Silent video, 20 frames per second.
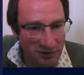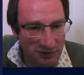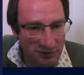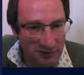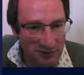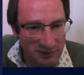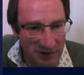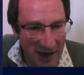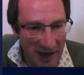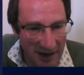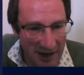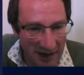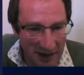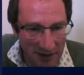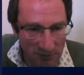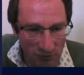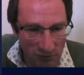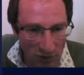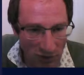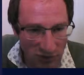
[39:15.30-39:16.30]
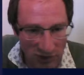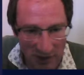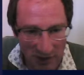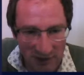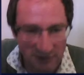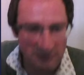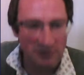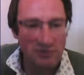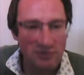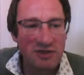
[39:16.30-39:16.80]
Jackie and Roger.
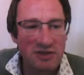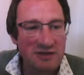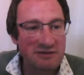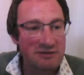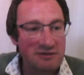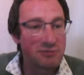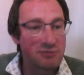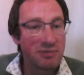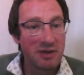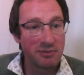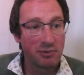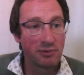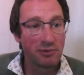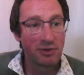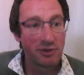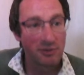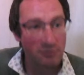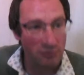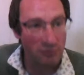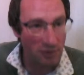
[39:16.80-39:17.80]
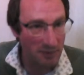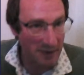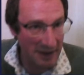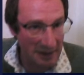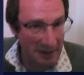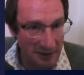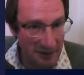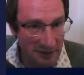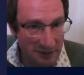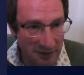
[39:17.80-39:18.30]
And so these are the people that are from
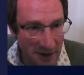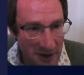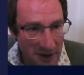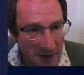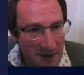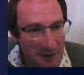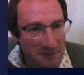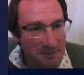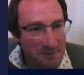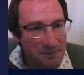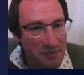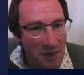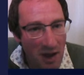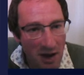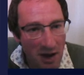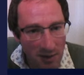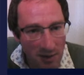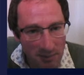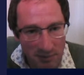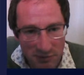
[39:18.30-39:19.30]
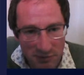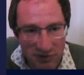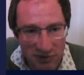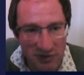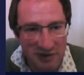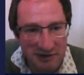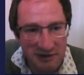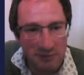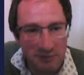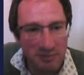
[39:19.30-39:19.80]
England. So
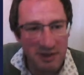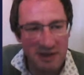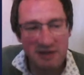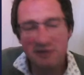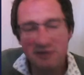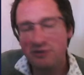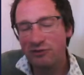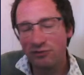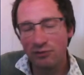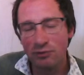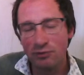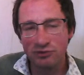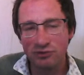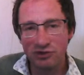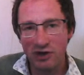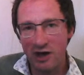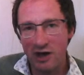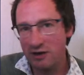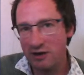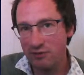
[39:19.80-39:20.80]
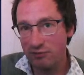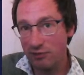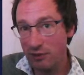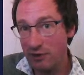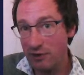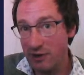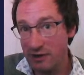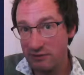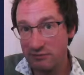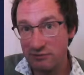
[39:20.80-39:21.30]
this can be useful to kind of
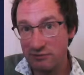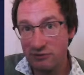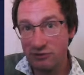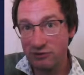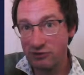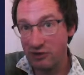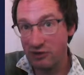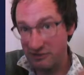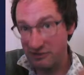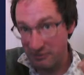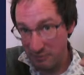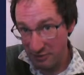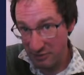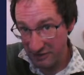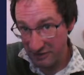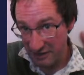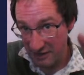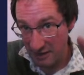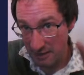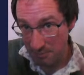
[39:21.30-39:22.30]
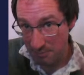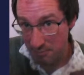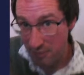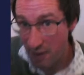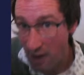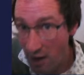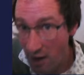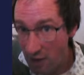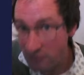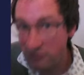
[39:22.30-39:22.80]
look at just a particular
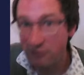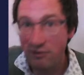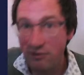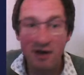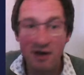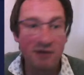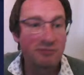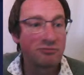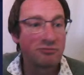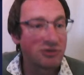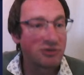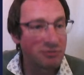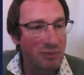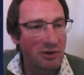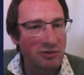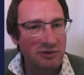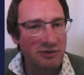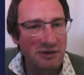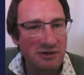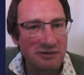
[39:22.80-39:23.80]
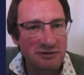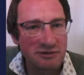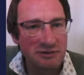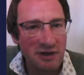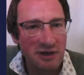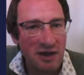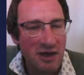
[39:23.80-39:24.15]
part of our respondents.